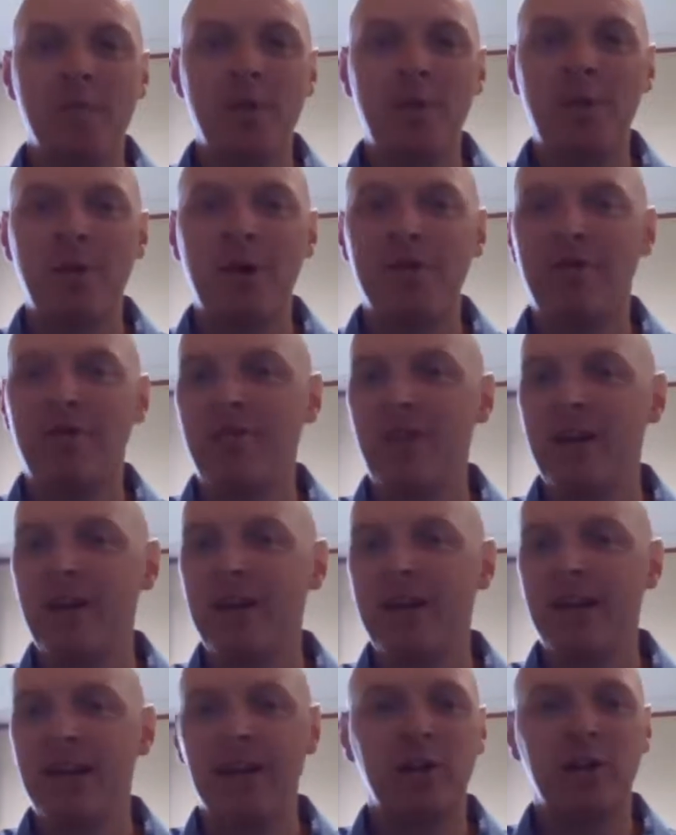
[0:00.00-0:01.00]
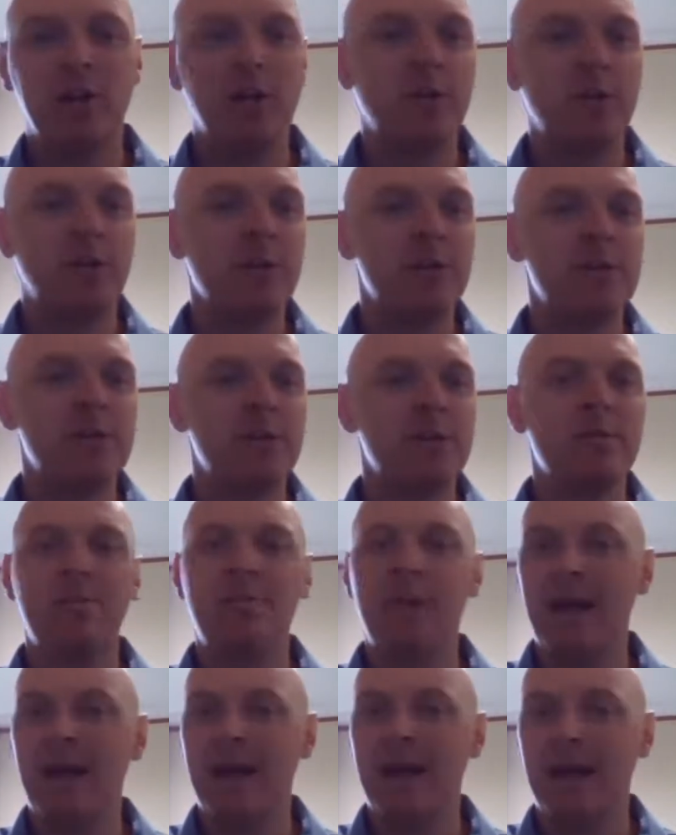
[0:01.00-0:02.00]
The benefit includes
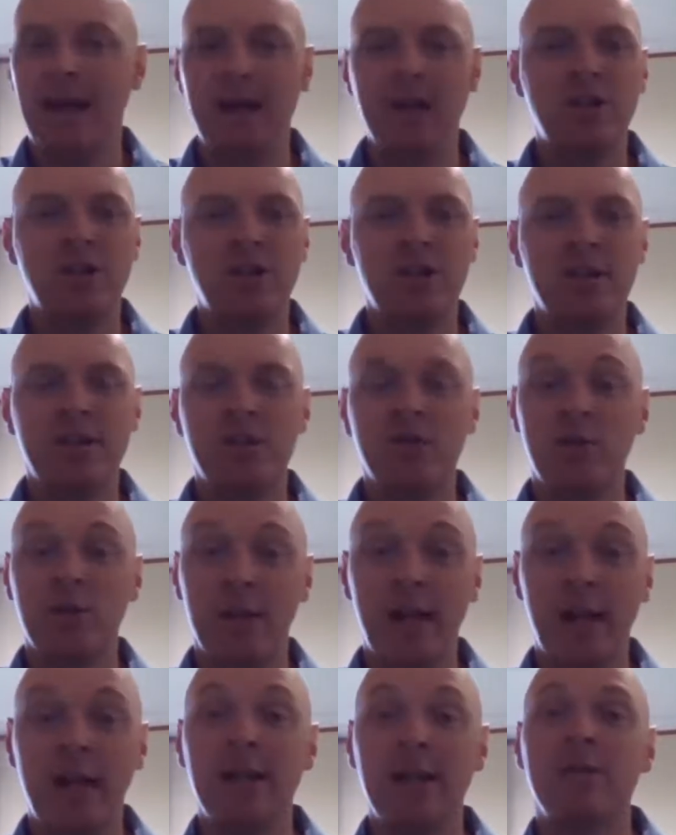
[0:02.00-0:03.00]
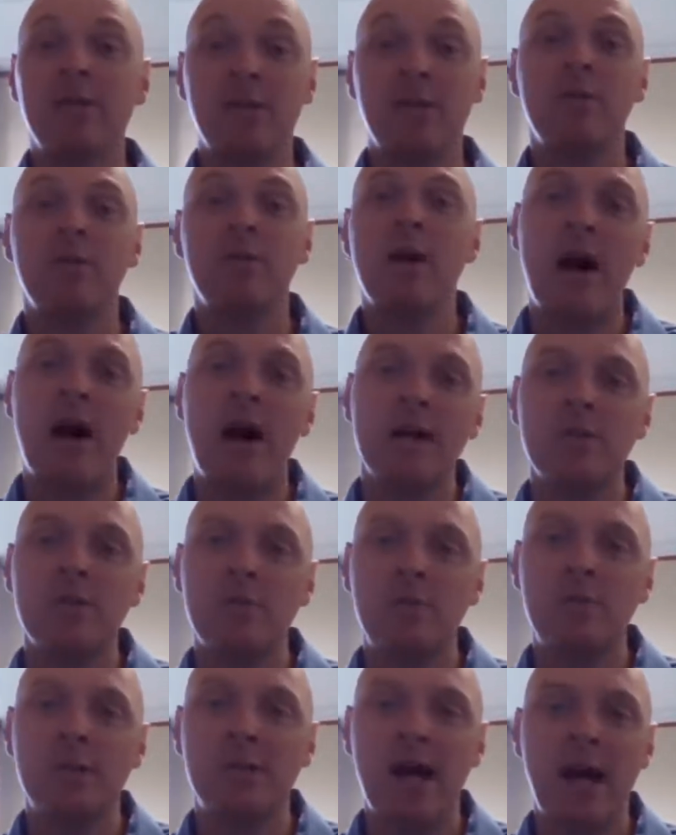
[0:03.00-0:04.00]
medications related to the
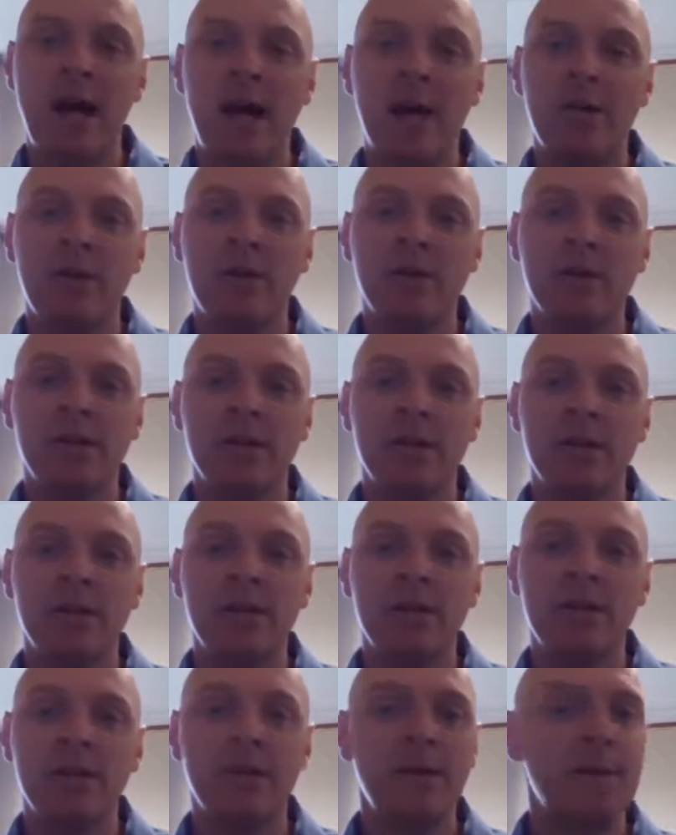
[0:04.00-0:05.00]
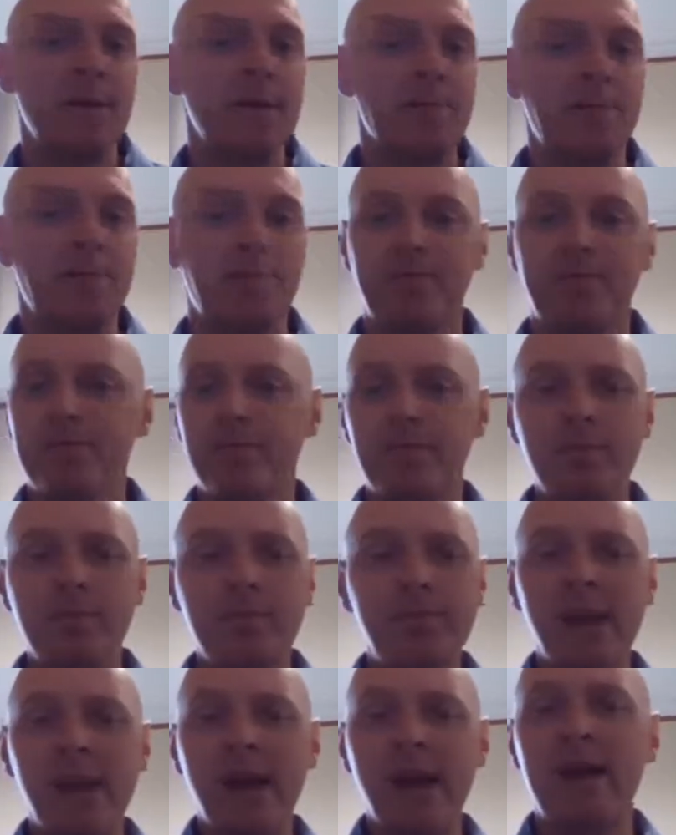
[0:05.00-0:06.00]
hospice diagnosis.
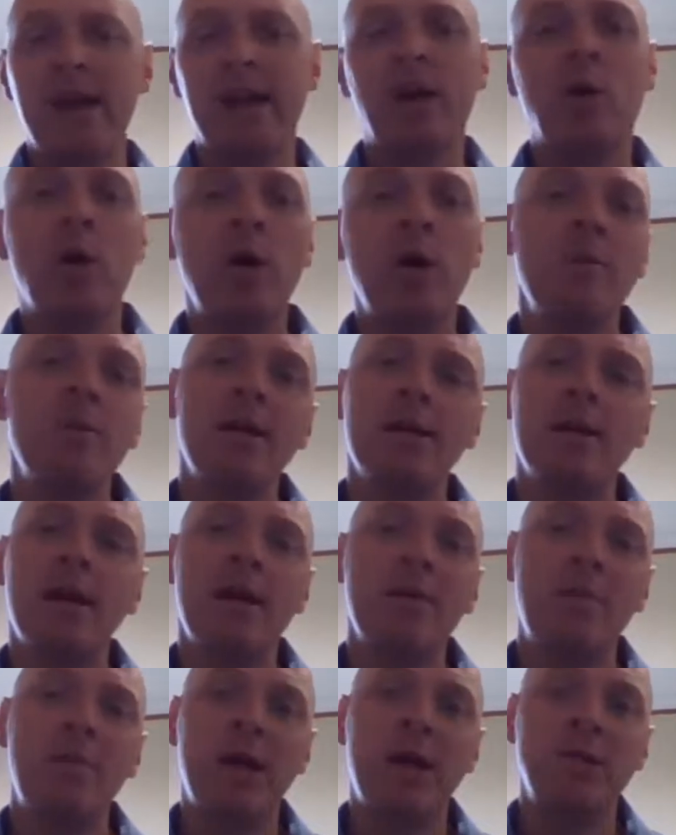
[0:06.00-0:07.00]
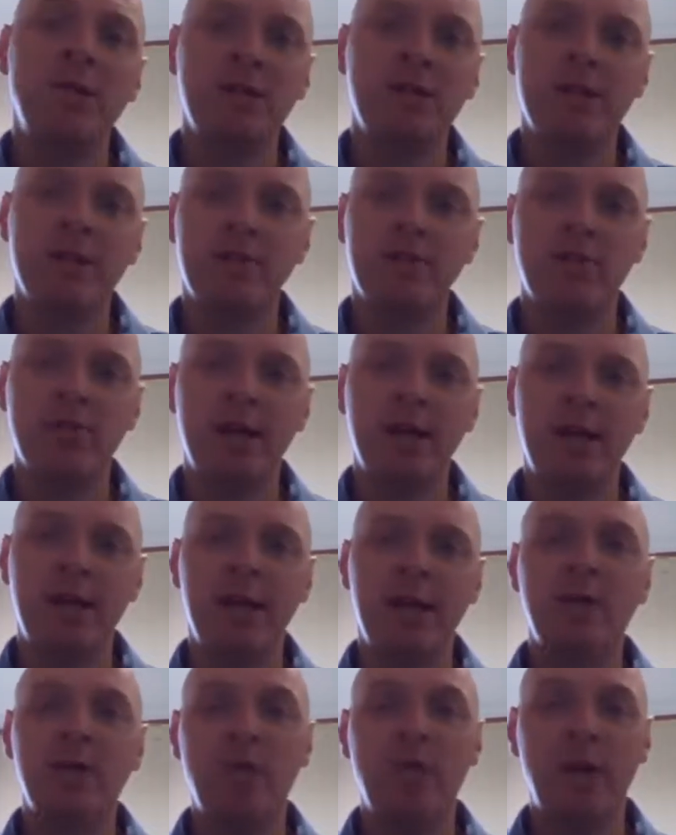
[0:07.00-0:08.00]
Any equipment that patient would
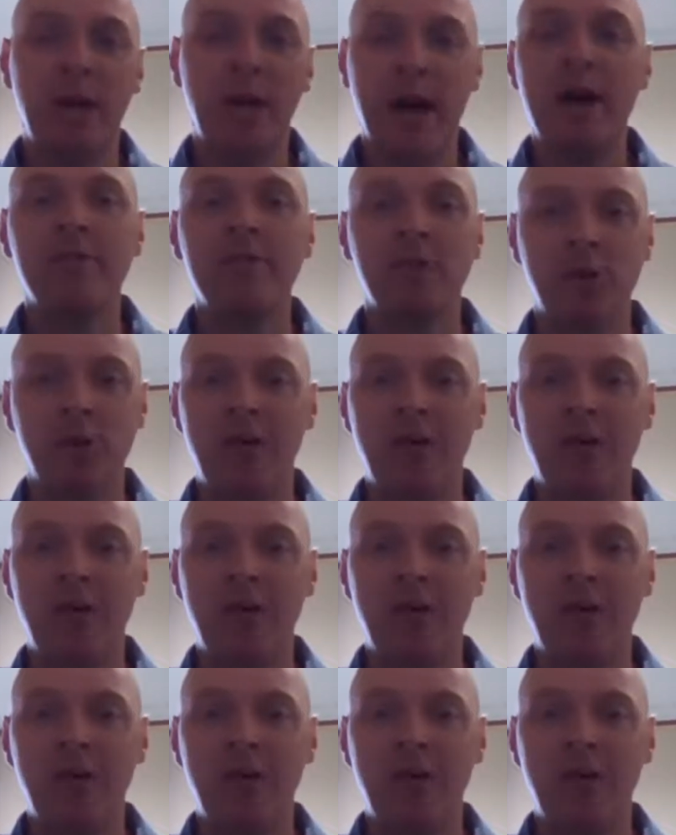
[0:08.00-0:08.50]
need, we have to